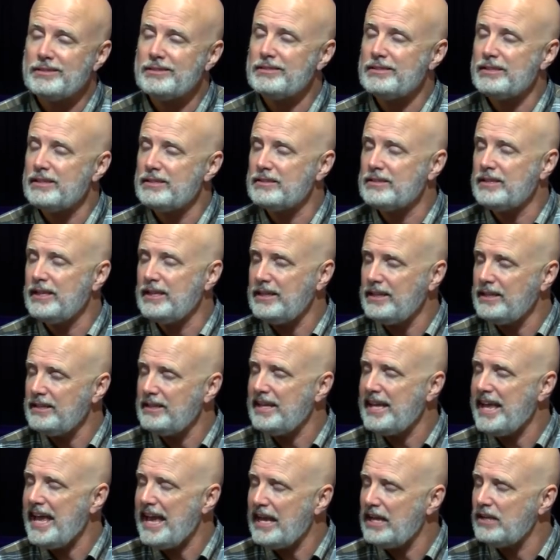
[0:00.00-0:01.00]
It says that
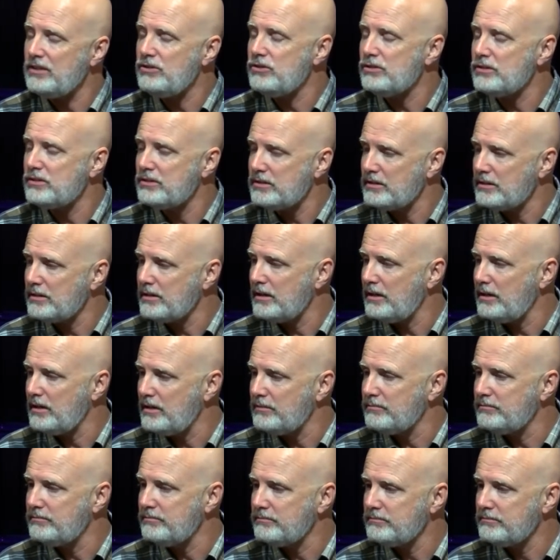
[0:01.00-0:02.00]
in the ages to
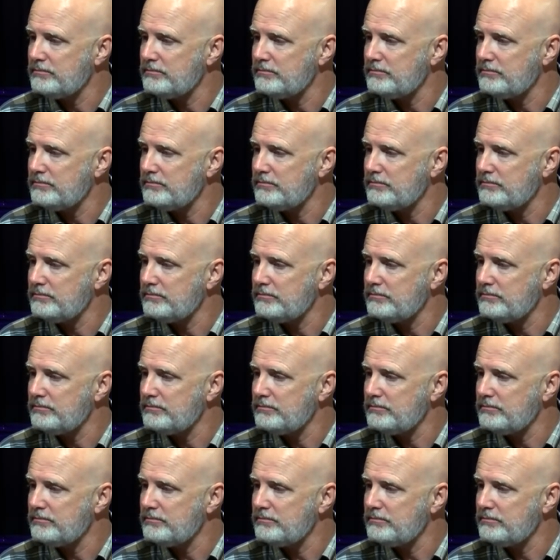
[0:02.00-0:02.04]
come,